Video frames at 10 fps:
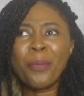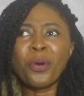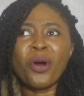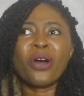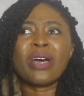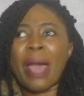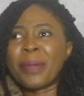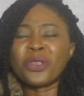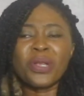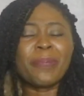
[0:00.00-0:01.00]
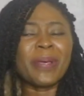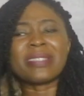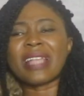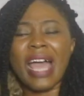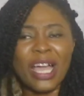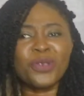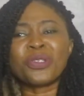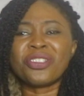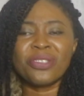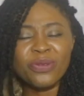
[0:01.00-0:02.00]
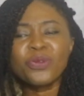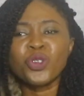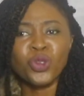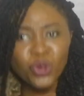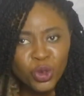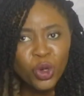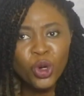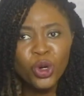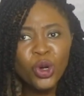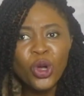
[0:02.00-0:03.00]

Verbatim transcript: But I mean, the only person that actually shook